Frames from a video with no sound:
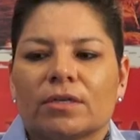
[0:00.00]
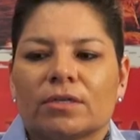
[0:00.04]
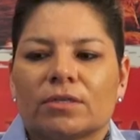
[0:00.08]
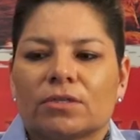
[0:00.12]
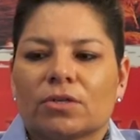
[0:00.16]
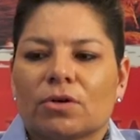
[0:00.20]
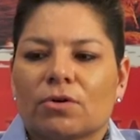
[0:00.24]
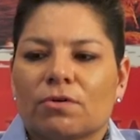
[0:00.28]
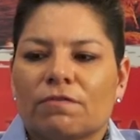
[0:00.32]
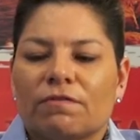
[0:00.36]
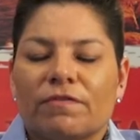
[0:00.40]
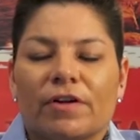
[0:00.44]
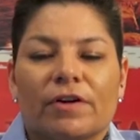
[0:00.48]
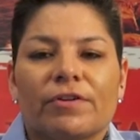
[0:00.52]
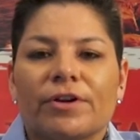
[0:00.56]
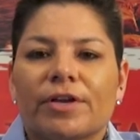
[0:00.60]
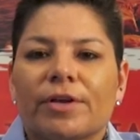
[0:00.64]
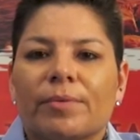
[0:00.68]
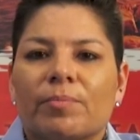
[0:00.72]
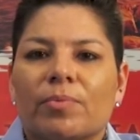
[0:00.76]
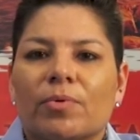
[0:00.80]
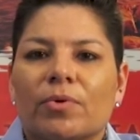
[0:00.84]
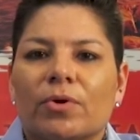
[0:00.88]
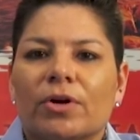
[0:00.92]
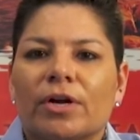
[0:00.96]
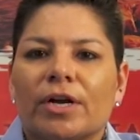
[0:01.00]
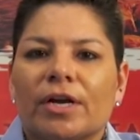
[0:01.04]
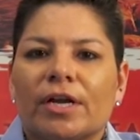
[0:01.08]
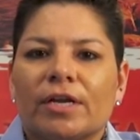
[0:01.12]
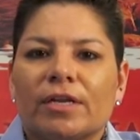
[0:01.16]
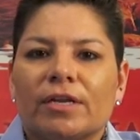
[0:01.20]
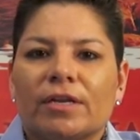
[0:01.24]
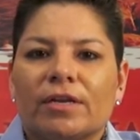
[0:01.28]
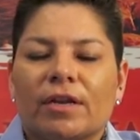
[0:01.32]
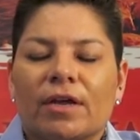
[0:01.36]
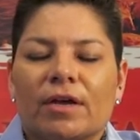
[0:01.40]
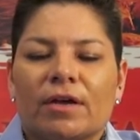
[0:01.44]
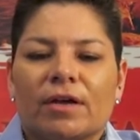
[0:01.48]
So very
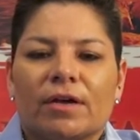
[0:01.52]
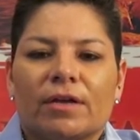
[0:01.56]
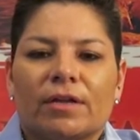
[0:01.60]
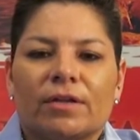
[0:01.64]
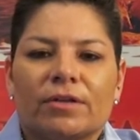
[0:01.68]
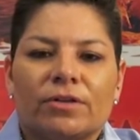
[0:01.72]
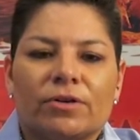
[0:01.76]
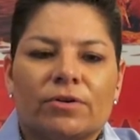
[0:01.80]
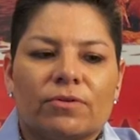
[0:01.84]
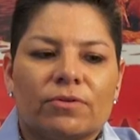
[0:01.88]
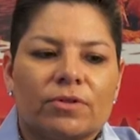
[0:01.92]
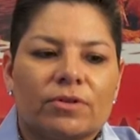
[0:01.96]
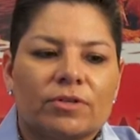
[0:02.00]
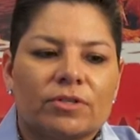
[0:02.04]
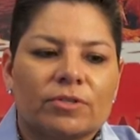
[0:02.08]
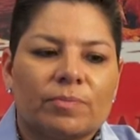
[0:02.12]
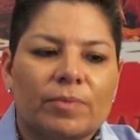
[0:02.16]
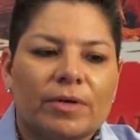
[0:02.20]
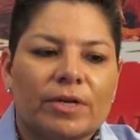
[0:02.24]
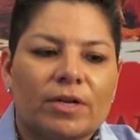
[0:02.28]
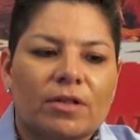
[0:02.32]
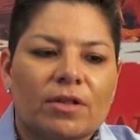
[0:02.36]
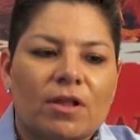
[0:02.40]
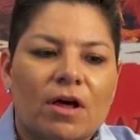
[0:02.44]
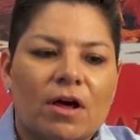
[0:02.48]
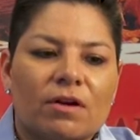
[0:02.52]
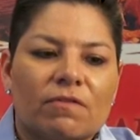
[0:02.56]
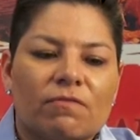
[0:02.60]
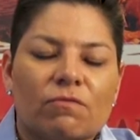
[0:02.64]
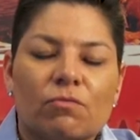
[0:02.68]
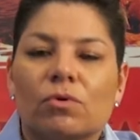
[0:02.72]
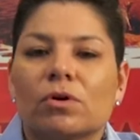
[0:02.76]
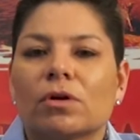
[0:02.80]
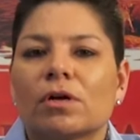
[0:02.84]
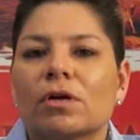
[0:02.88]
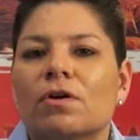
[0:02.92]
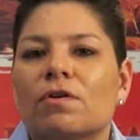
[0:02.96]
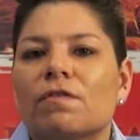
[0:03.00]
important. You know, there's been a lot of
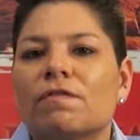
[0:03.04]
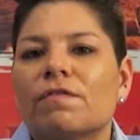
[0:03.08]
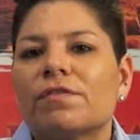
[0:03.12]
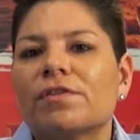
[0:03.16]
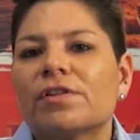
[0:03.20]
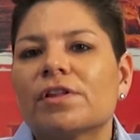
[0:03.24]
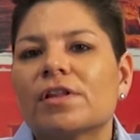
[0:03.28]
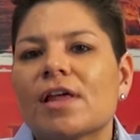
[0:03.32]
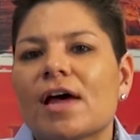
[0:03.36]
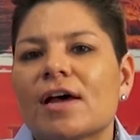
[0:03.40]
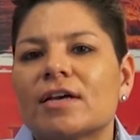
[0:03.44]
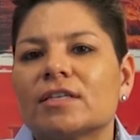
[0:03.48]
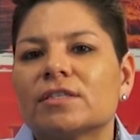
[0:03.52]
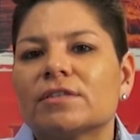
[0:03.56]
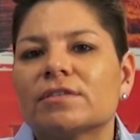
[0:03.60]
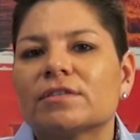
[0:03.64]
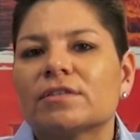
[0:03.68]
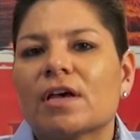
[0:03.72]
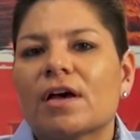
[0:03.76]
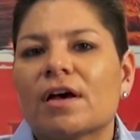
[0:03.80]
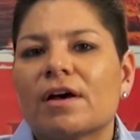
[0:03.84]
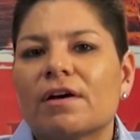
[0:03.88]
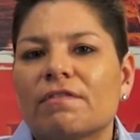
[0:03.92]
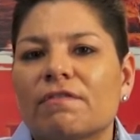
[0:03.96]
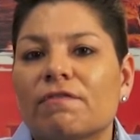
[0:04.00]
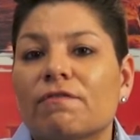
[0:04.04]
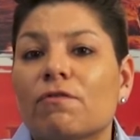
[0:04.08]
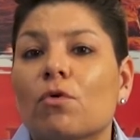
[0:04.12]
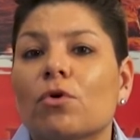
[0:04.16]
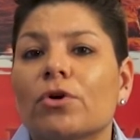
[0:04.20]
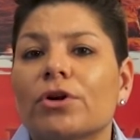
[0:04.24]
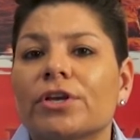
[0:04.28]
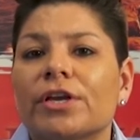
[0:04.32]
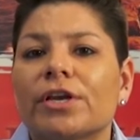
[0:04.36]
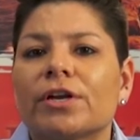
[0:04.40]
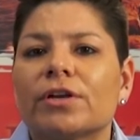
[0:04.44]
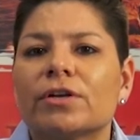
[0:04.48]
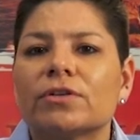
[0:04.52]
work over the last
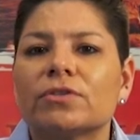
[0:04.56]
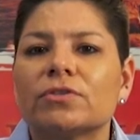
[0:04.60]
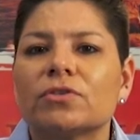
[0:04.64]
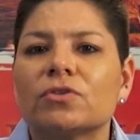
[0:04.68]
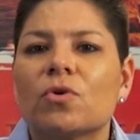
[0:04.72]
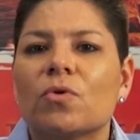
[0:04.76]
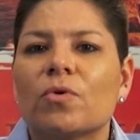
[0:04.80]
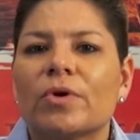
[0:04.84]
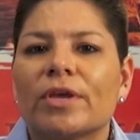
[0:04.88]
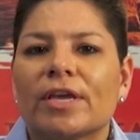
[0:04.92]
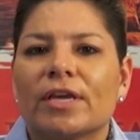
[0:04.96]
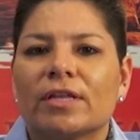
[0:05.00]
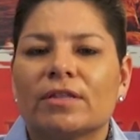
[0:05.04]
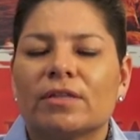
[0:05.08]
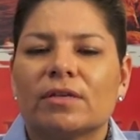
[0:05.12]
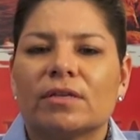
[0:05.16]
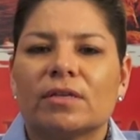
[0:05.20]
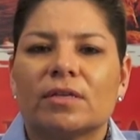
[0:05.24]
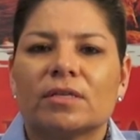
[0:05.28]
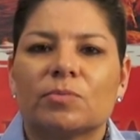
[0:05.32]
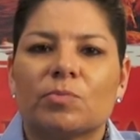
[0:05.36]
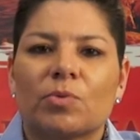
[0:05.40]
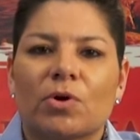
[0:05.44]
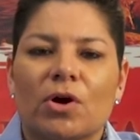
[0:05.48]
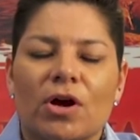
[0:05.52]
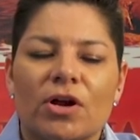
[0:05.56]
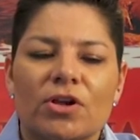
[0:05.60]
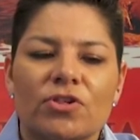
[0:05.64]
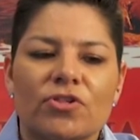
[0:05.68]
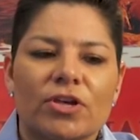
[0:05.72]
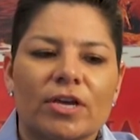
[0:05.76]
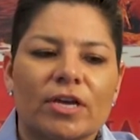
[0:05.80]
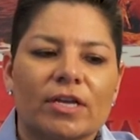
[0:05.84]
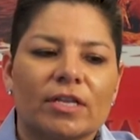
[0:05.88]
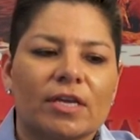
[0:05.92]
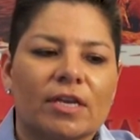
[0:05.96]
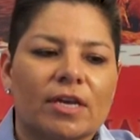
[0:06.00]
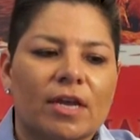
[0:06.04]
4 years going into this
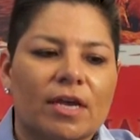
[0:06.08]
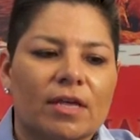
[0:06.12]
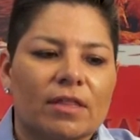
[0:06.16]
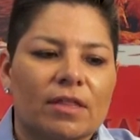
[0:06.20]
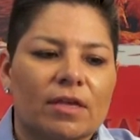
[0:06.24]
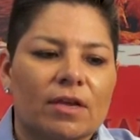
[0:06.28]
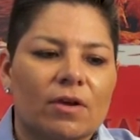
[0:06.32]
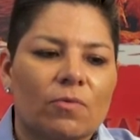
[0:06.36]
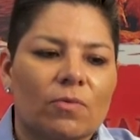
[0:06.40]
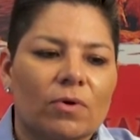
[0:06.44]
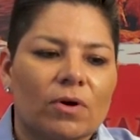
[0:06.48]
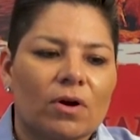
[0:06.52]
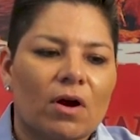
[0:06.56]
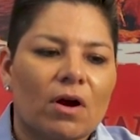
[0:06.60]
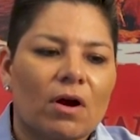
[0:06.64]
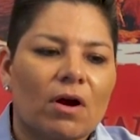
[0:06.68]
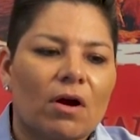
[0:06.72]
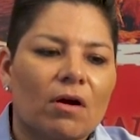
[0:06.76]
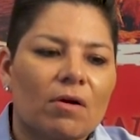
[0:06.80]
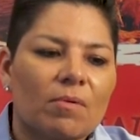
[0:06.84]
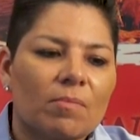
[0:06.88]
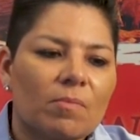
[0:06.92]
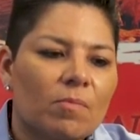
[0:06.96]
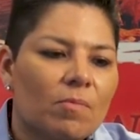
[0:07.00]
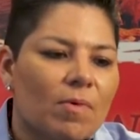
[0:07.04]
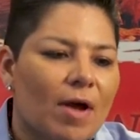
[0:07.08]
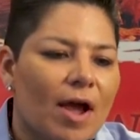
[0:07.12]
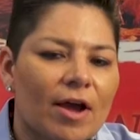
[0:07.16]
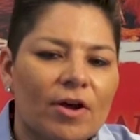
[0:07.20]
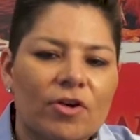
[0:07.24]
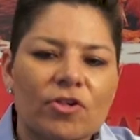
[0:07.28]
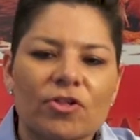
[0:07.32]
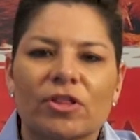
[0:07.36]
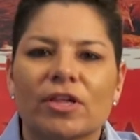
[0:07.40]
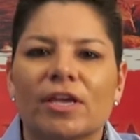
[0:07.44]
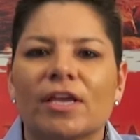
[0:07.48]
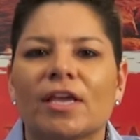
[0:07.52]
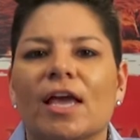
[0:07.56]
project, and I think we're
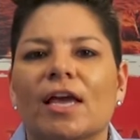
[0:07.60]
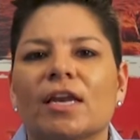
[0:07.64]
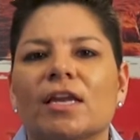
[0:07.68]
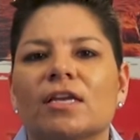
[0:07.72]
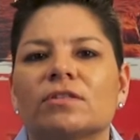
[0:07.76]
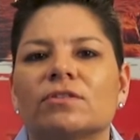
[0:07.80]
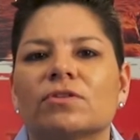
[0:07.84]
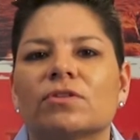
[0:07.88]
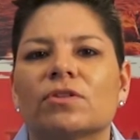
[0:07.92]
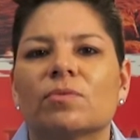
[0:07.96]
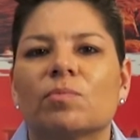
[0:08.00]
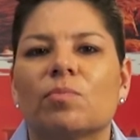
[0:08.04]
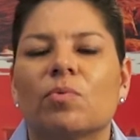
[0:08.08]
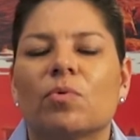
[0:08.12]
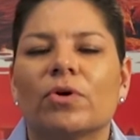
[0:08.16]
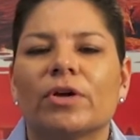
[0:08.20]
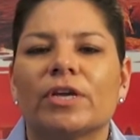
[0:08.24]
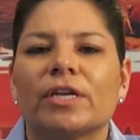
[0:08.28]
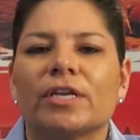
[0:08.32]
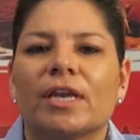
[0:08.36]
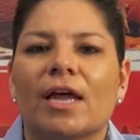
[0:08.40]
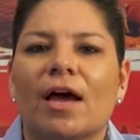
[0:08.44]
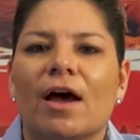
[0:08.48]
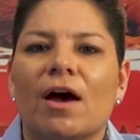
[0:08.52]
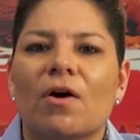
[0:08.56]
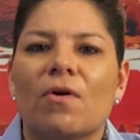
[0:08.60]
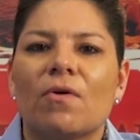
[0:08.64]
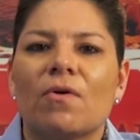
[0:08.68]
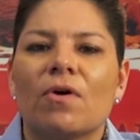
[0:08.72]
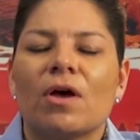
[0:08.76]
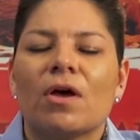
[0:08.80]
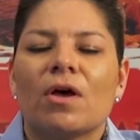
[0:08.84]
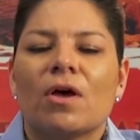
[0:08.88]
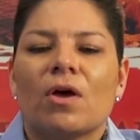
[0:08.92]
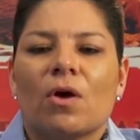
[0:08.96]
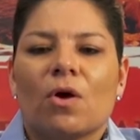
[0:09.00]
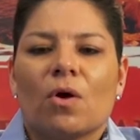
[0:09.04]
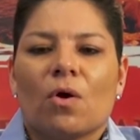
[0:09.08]
actually getting to the point now
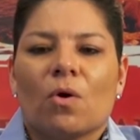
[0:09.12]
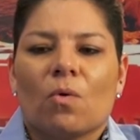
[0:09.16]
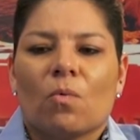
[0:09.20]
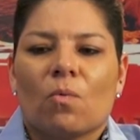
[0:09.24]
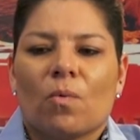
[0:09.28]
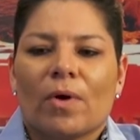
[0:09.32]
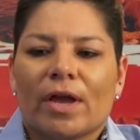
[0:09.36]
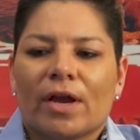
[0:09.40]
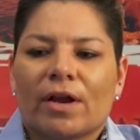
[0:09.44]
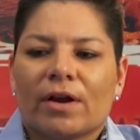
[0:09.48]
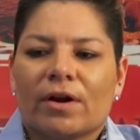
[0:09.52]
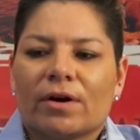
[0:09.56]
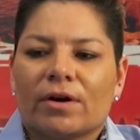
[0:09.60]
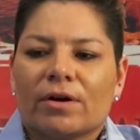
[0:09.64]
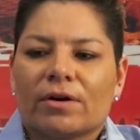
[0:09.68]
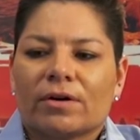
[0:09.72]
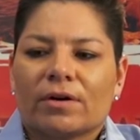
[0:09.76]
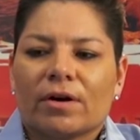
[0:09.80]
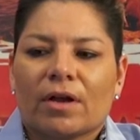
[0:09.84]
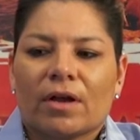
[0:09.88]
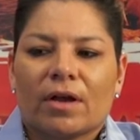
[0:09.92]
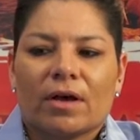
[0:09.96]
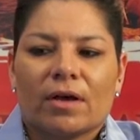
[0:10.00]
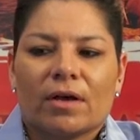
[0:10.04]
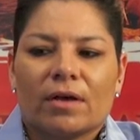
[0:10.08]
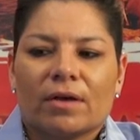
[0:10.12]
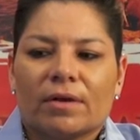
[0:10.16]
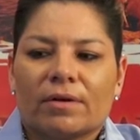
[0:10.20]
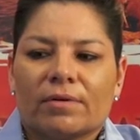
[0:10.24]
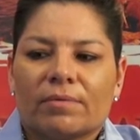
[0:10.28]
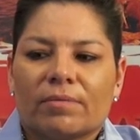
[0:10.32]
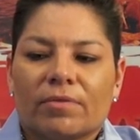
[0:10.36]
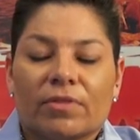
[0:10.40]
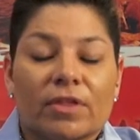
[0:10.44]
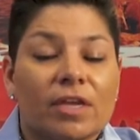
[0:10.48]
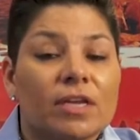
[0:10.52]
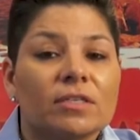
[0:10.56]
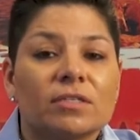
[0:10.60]

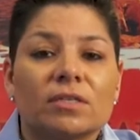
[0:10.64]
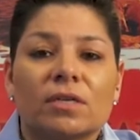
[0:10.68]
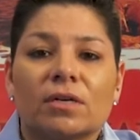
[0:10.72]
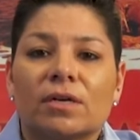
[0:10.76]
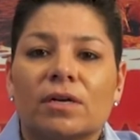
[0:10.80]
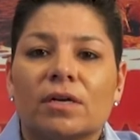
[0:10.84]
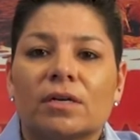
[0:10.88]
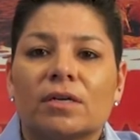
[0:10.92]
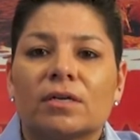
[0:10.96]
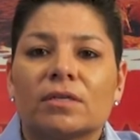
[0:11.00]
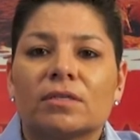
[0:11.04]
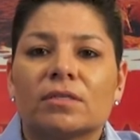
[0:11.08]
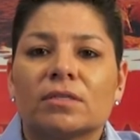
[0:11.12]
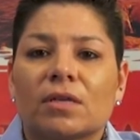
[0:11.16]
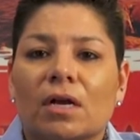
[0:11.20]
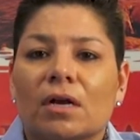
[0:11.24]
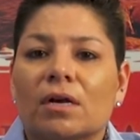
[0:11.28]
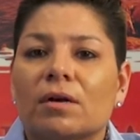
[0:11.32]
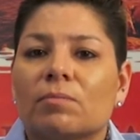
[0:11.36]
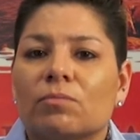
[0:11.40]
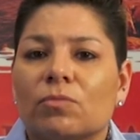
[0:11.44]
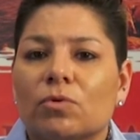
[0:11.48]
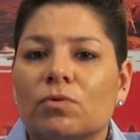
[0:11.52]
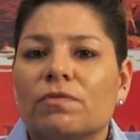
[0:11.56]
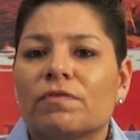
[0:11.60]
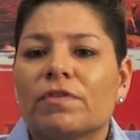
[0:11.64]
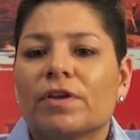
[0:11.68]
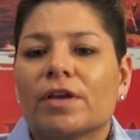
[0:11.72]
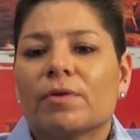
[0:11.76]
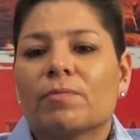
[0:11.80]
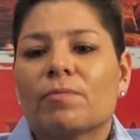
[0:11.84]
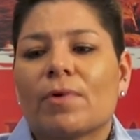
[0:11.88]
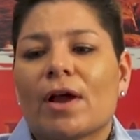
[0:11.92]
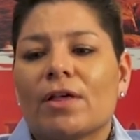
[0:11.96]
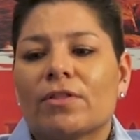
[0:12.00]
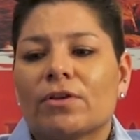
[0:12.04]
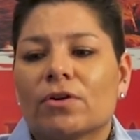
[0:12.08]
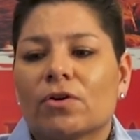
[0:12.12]
where things are going to start
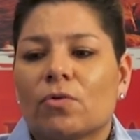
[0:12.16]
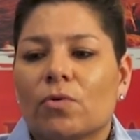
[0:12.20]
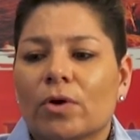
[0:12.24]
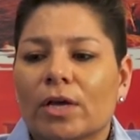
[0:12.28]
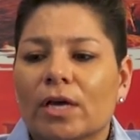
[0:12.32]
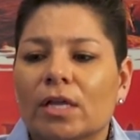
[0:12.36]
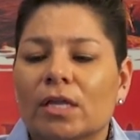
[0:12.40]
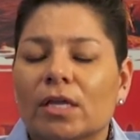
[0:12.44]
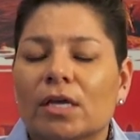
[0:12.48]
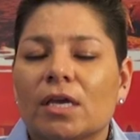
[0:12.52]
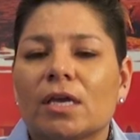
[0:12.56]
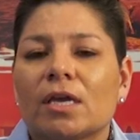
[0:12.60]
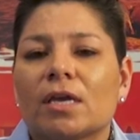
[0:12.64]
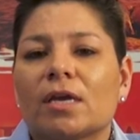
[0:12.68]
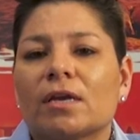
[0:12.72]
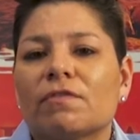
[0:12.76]
moving rather quickly.